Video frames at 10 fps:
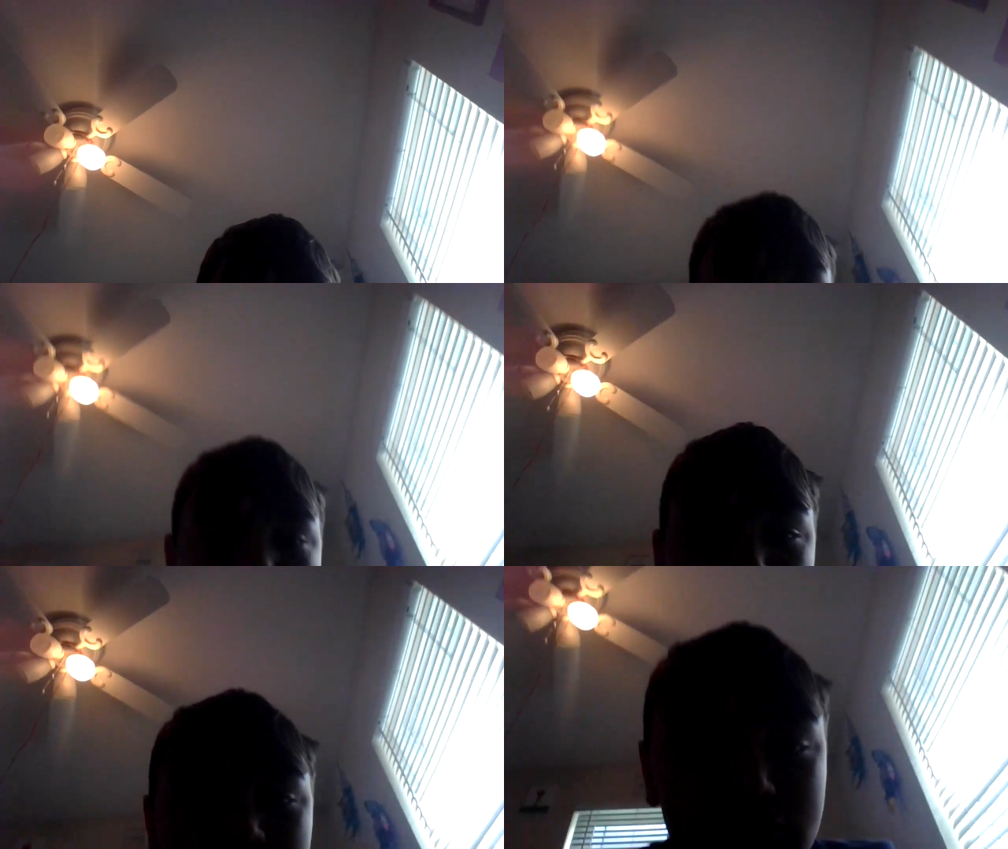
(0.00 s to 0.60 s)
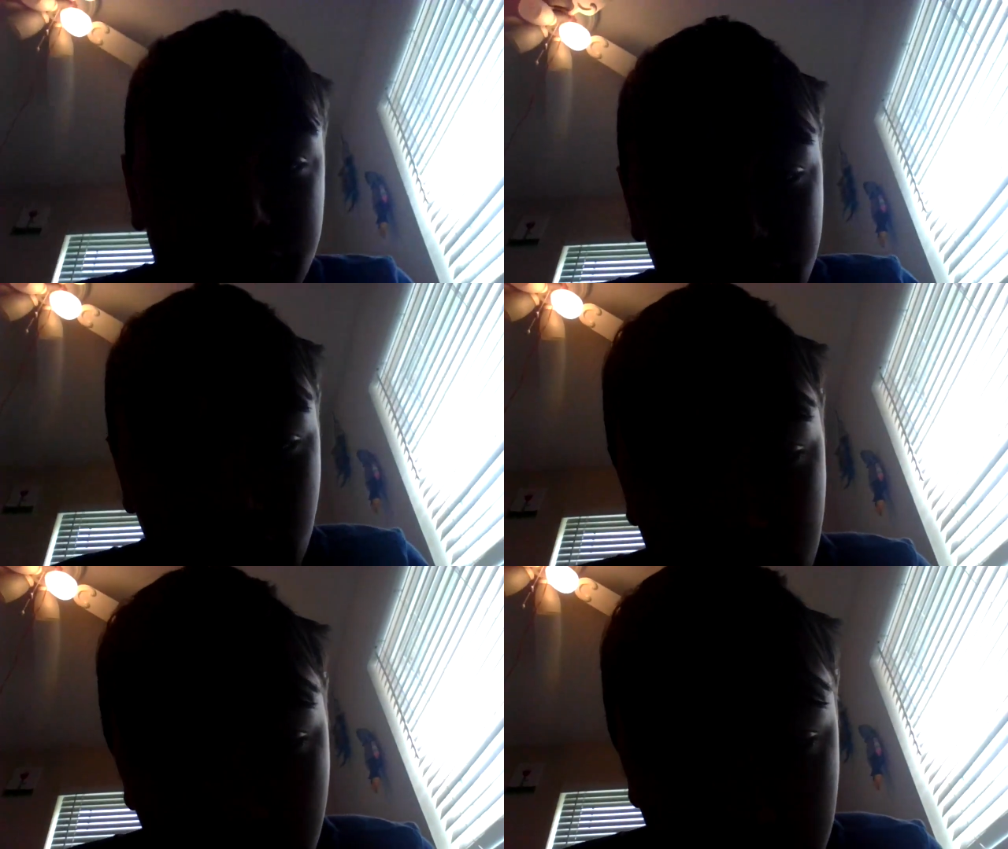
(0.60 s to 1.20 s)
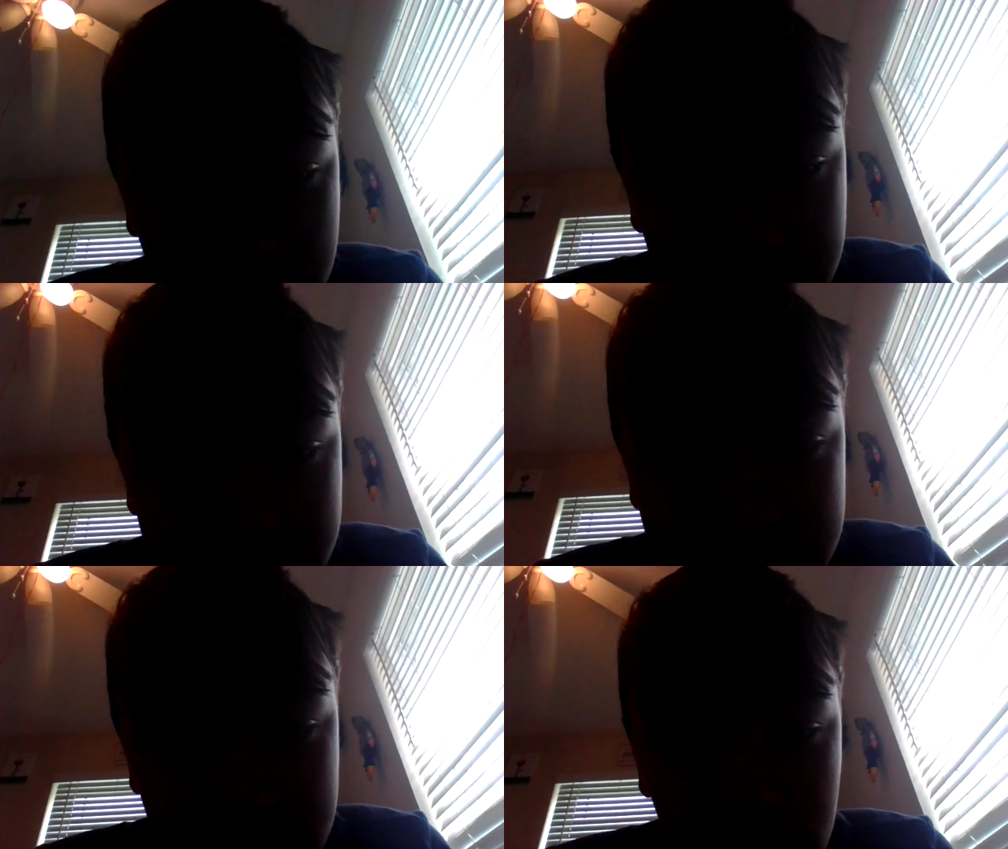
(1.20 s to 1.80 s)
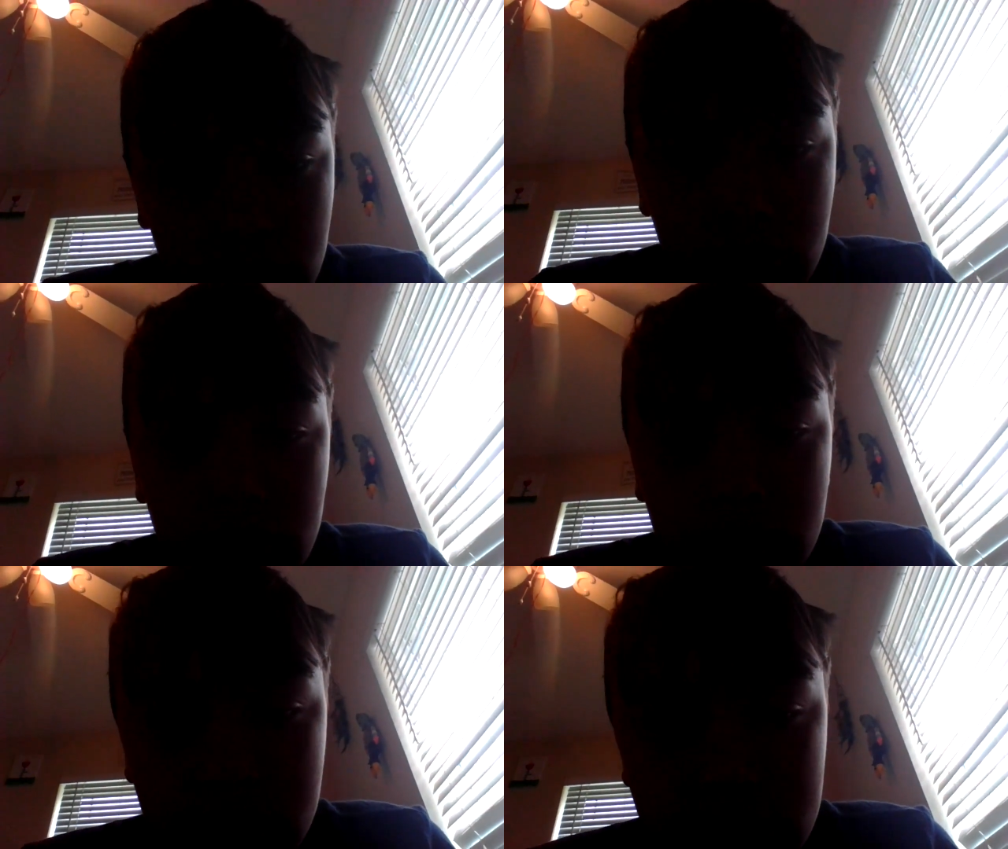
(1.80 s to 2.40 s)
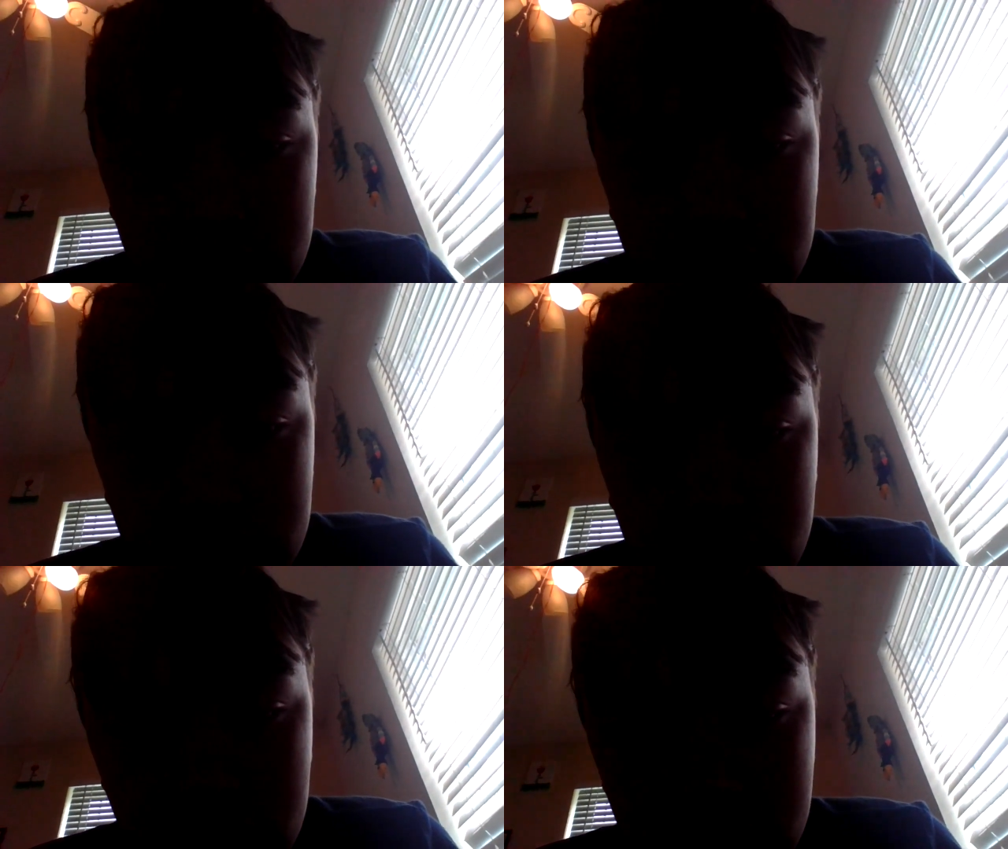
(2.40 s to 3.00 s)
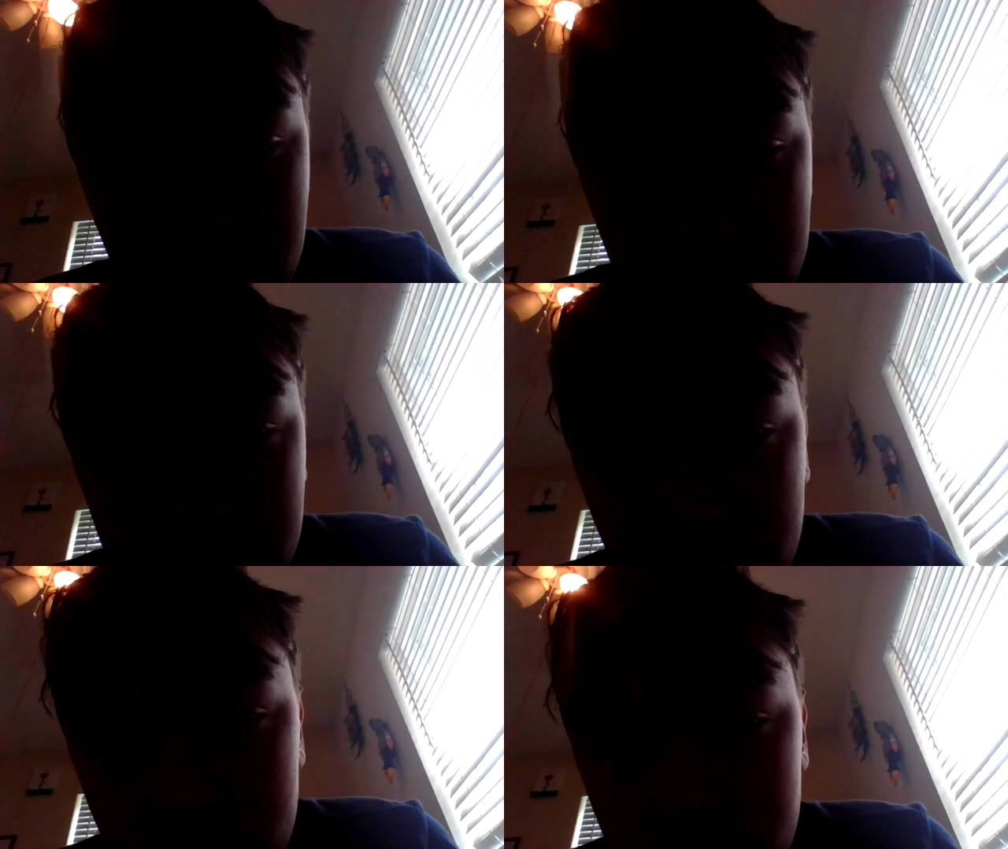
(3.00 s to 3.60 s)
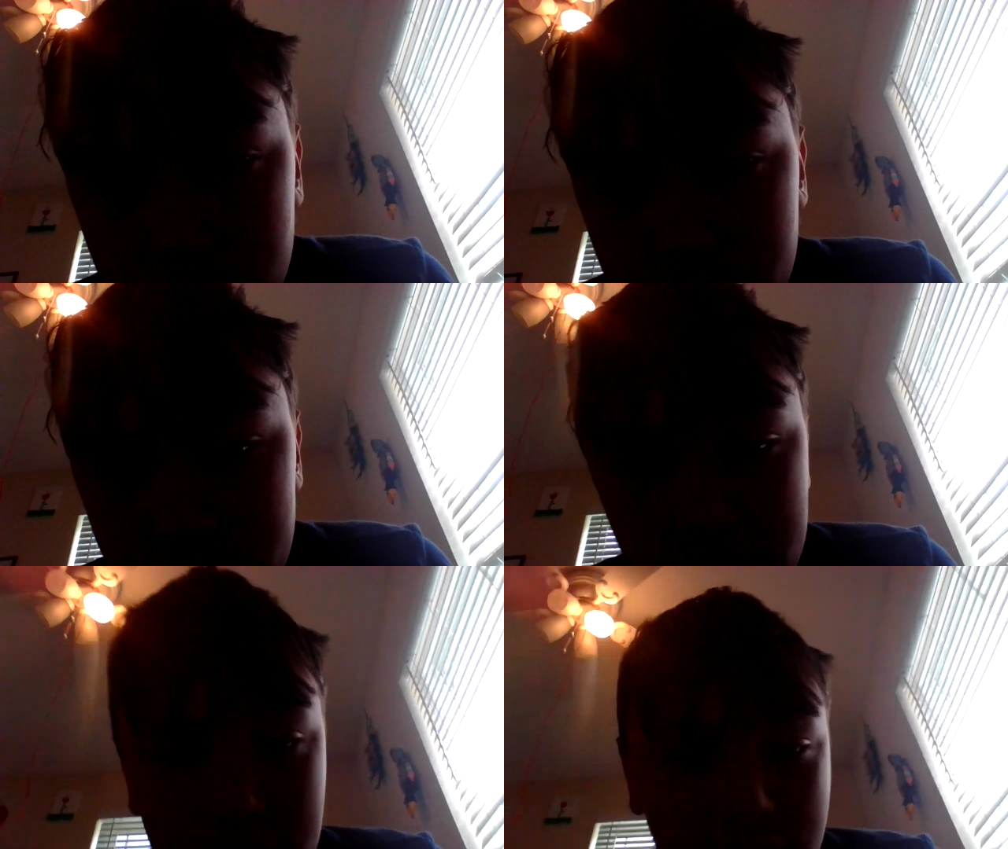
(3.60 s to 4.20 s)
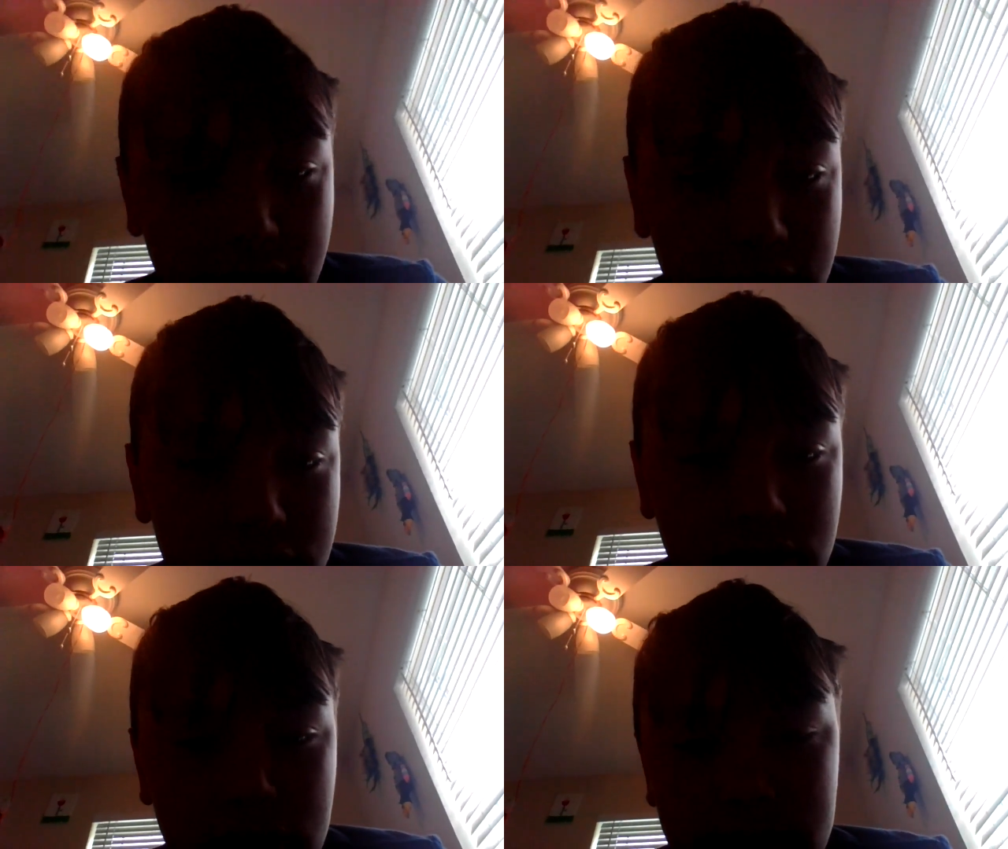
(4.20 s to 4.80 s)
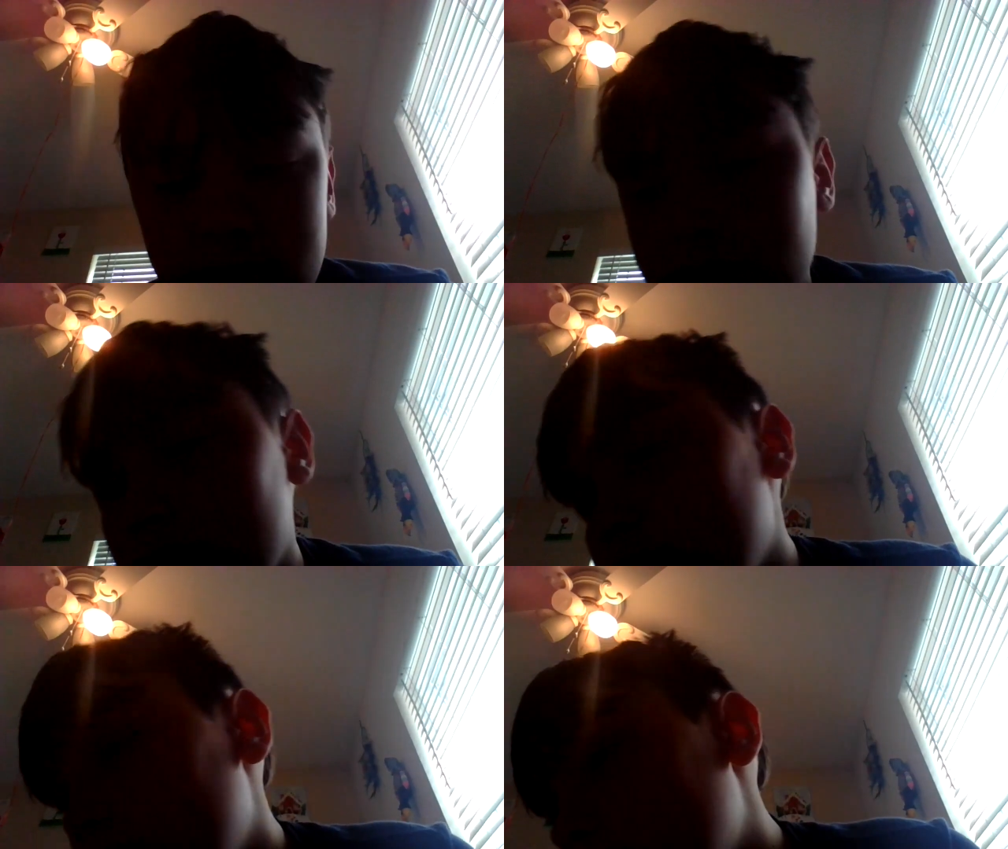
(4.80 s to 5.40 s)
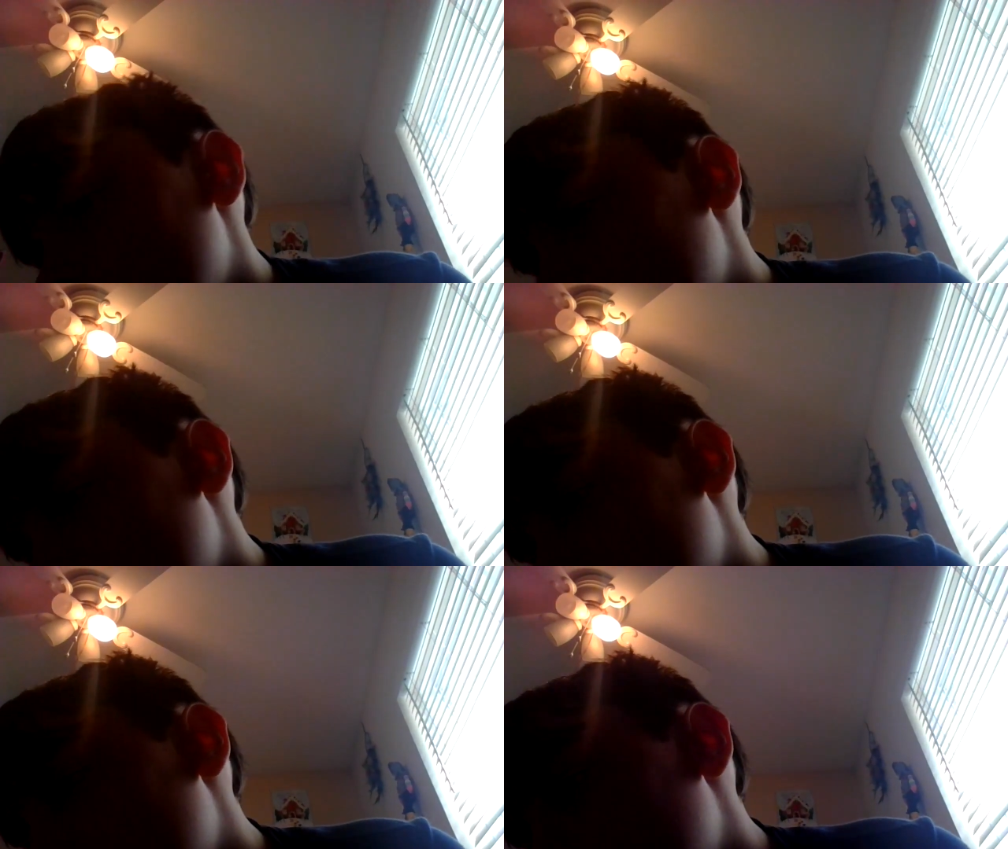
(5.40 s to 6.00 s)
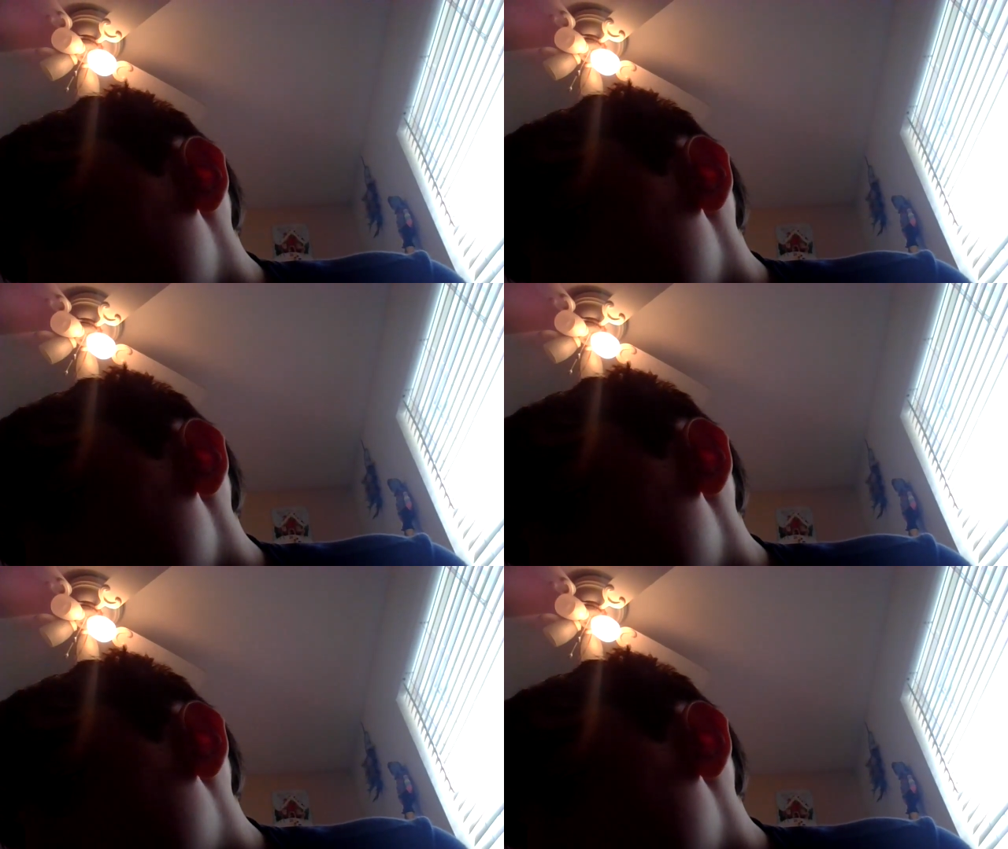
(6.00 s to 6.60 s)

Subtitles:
[unreadable: no face in view]